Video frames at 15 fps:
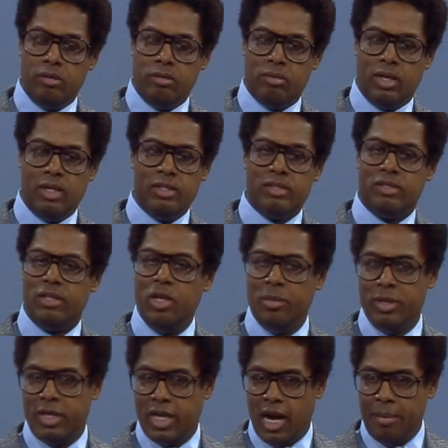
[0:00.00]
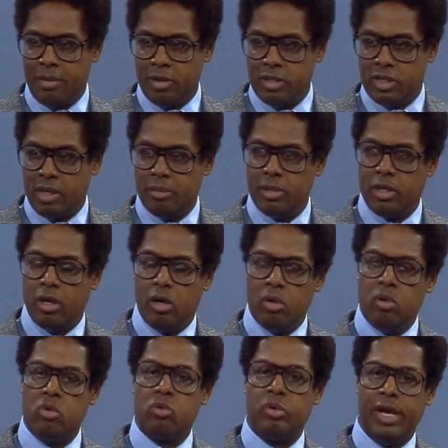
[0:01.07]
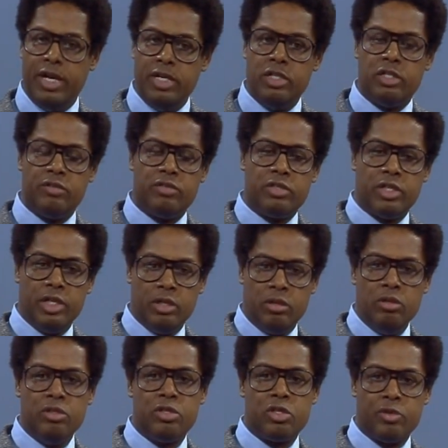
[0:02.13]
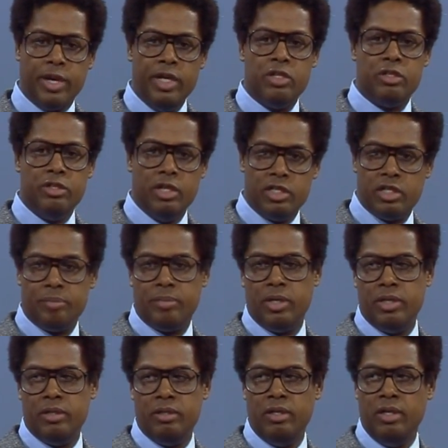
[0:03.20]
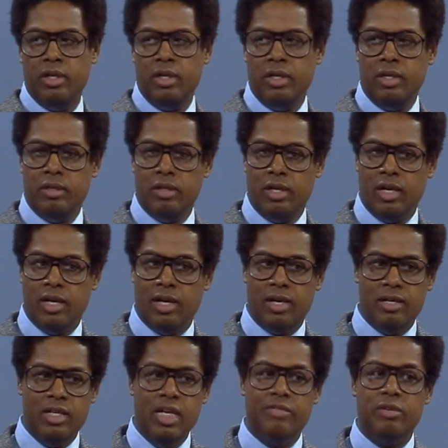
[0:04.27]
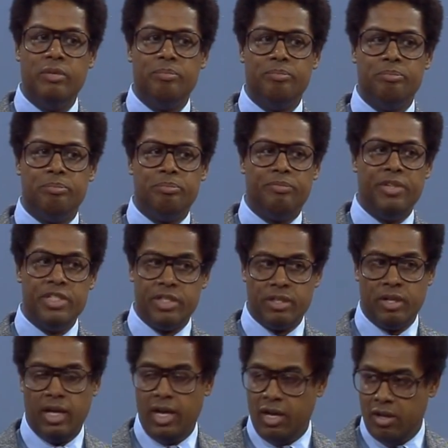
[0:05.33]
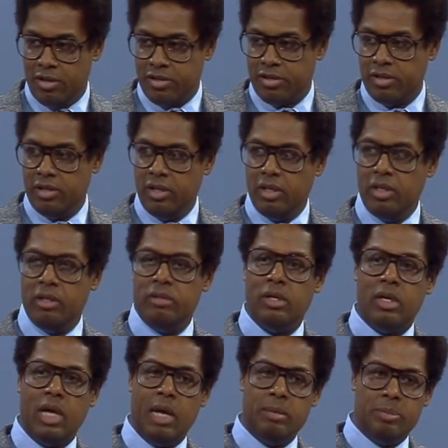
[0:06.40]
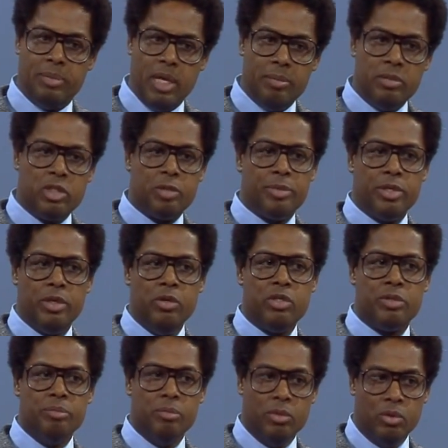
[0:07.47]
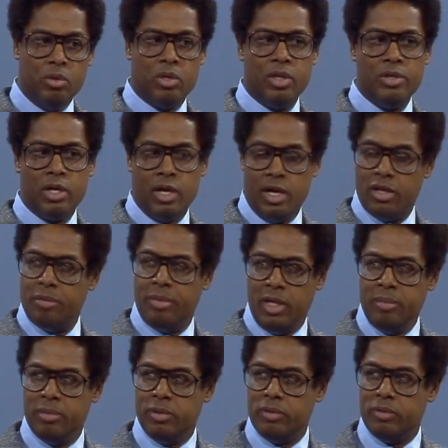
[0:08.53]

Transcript: Well, the human capital is simply the whole range of skills, traits, discipline, even physical health that enable people to produce more than other people.